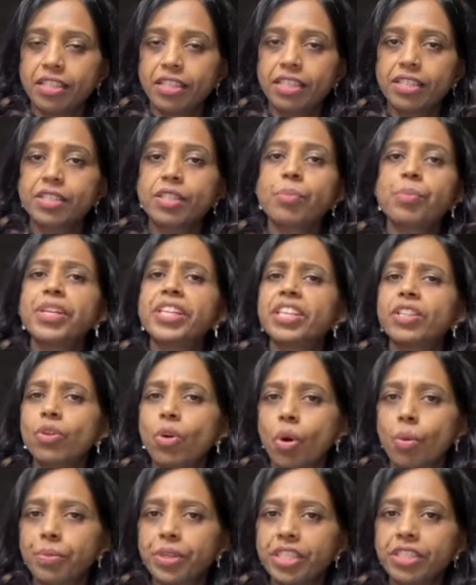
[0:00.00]
is a pretty
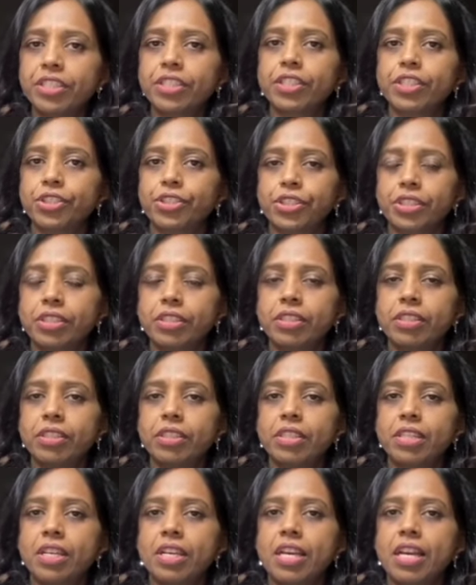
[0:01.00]
common condition
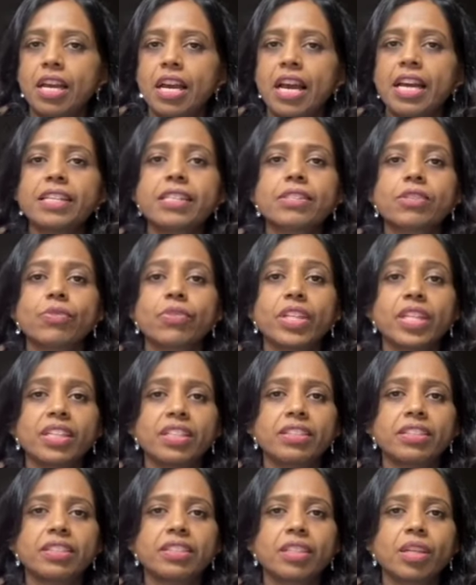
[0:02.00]
as well
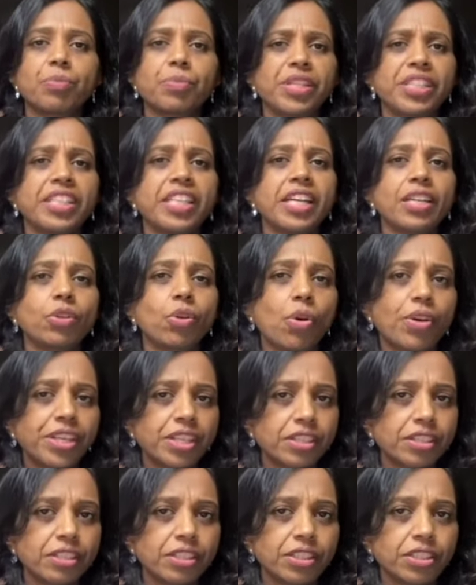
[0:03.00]
as a pretty
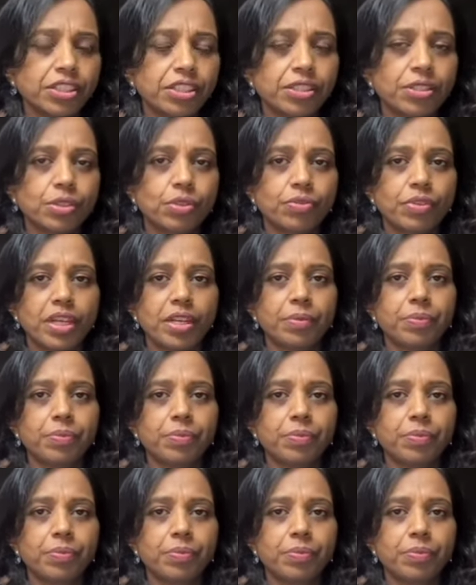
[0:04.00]
annoying condition as well.